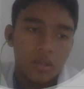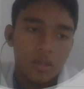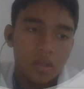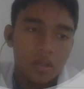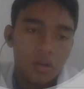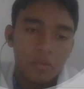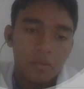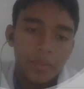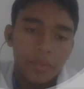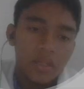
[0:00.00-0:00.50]

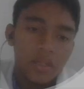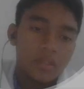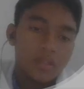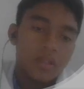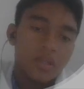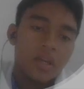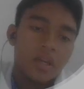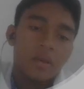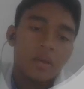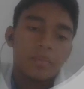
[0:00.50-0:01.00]
companion
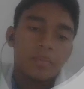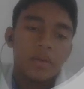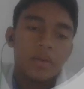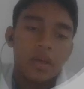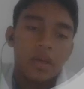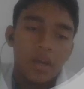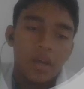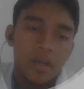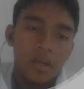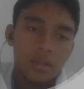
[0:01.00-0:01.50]
app
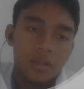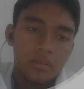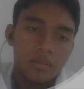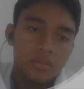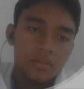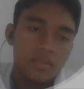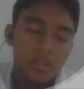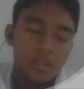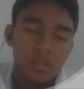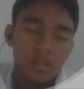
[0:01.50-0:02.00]
and
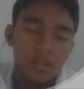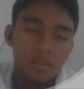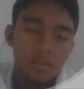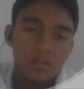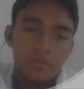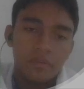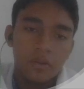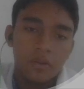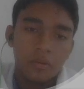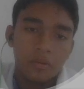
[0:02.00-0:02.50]
see the
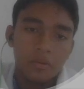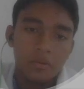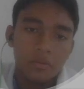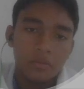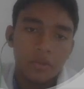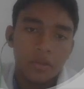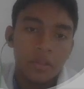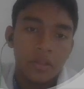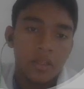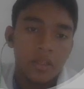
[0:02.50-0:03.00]
phone
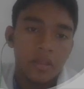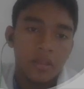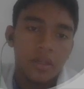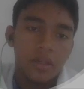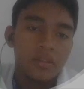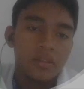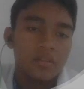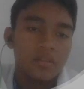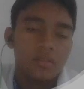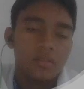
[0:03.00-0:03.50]
running
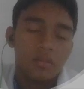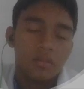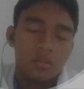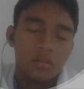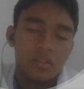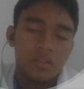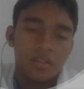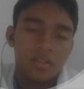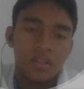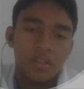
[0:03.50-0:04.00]
in
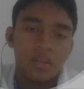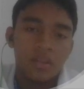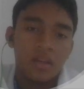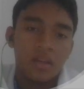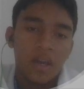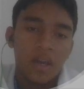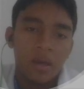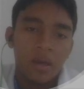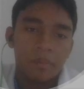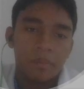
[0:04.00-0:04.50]
see the
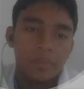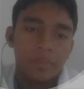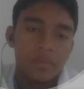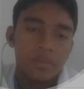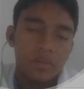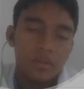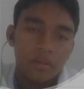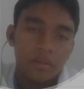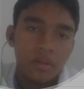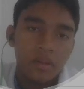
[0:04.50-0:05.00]
app
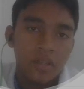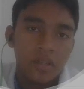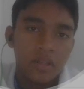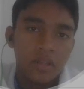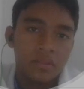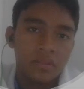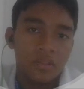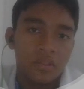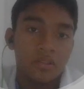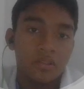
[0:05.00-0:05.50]
running
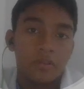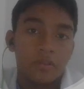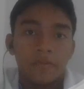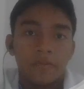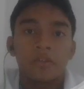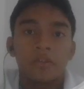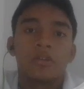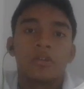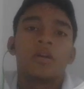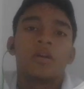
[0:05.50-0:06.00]
inside your phone.